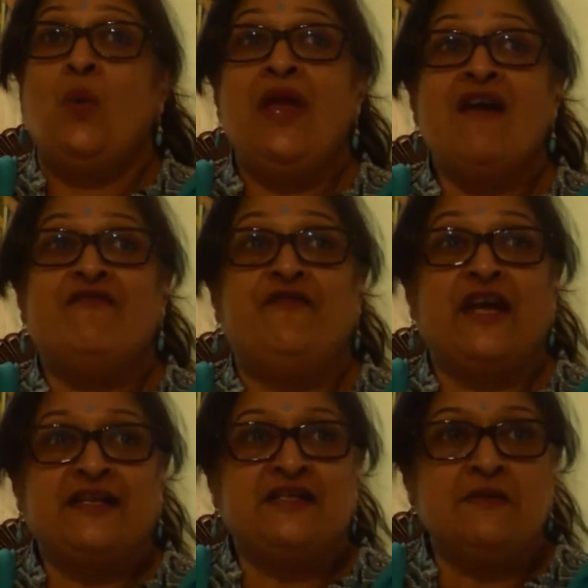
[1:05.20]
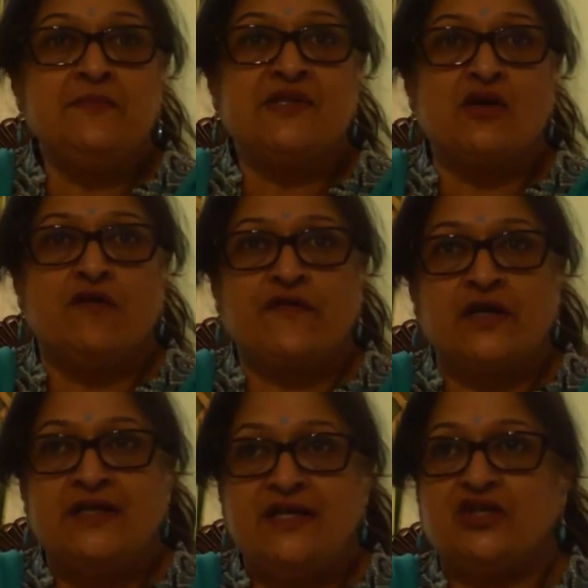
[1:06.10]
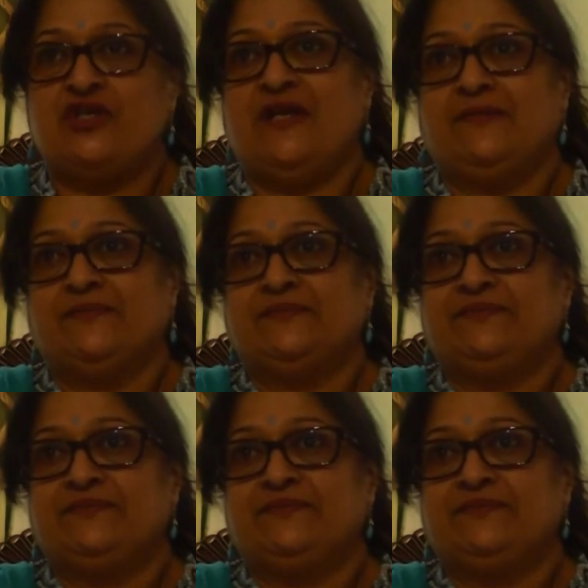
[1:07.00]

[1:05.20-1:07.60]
We are victims of conditioning.